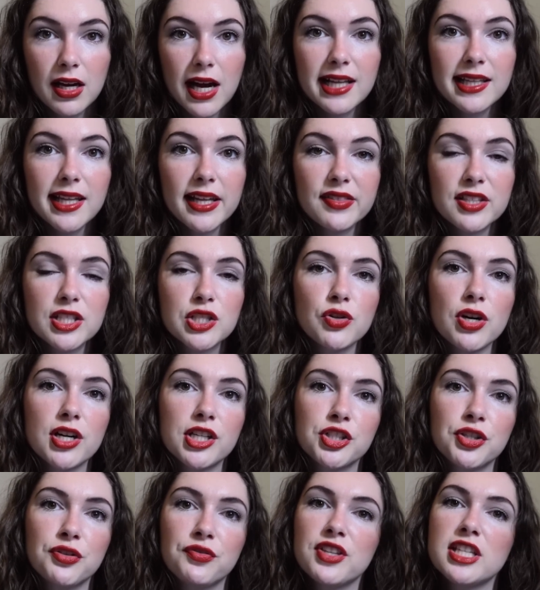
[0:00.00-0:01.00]
I like the
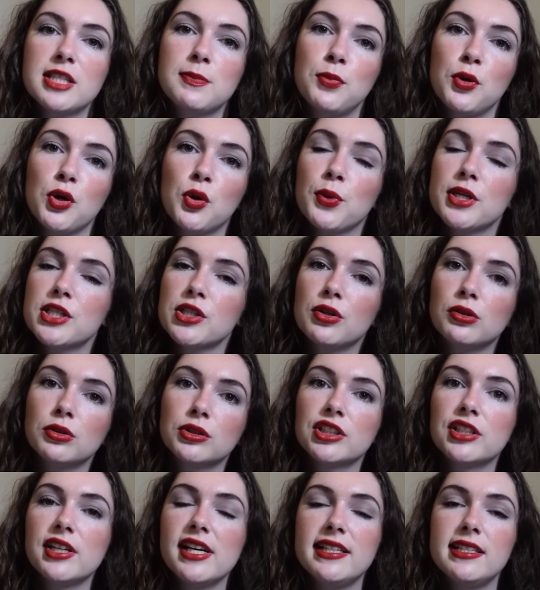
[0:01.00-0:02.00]
structure of this book, which
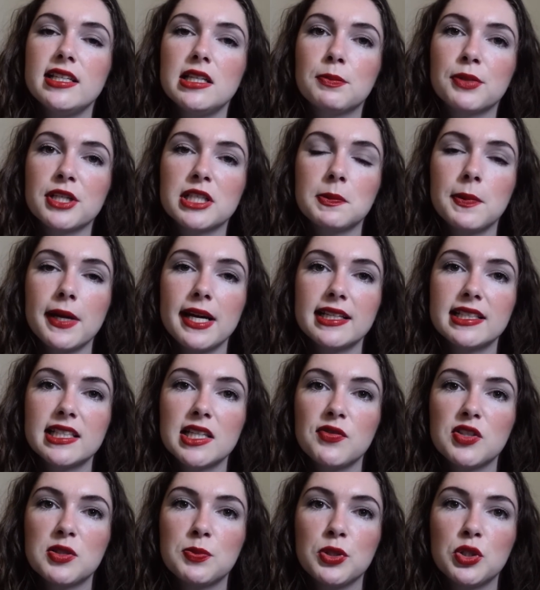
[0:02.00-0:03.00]
alternated
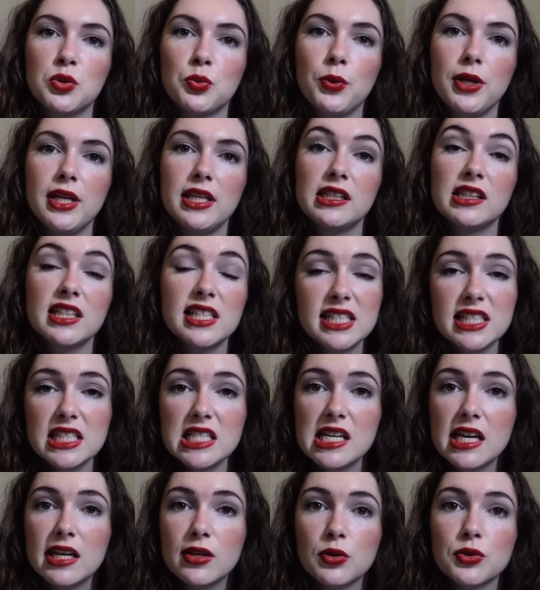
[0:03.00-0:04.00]
perspectives between
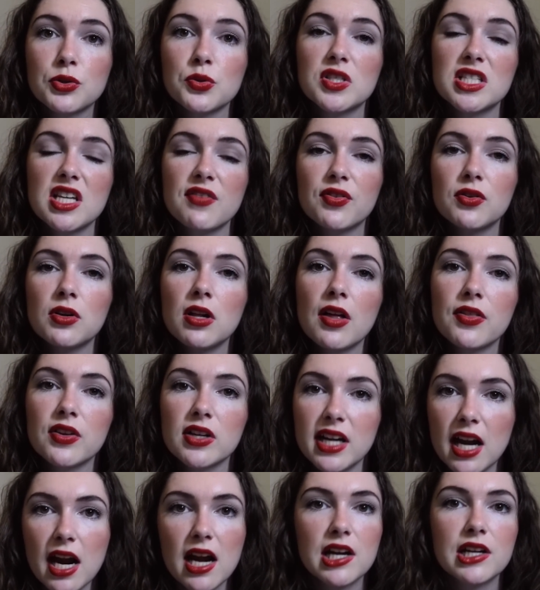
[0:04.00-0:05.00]
Lizzie and also several other
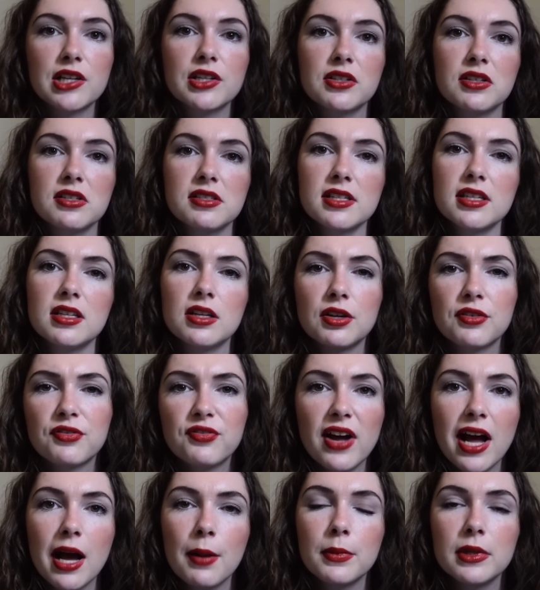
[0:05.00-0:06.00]
characters in her
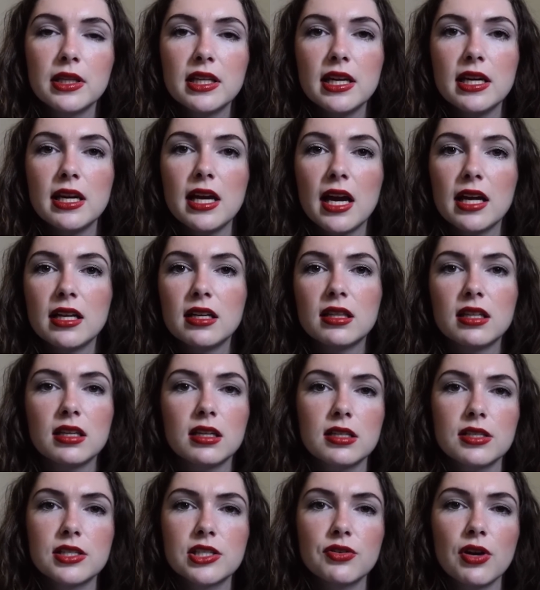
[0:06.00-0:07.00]
family and
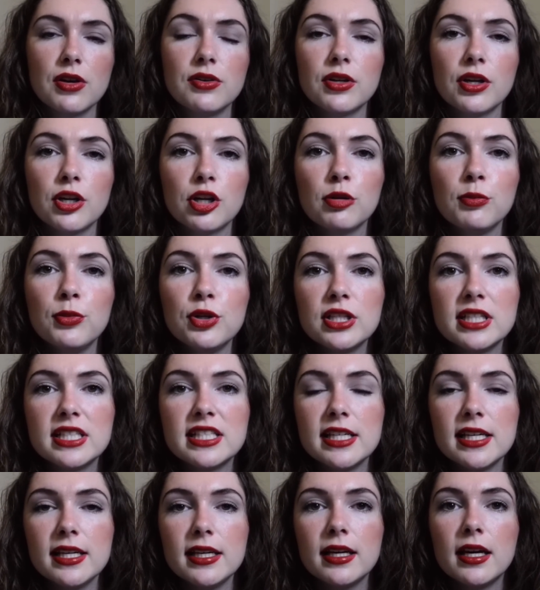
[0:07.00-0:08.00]
the surrounding
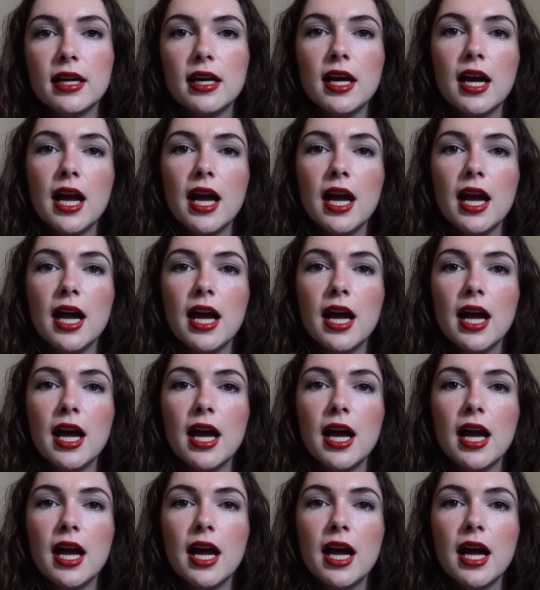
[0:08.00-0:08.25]
community.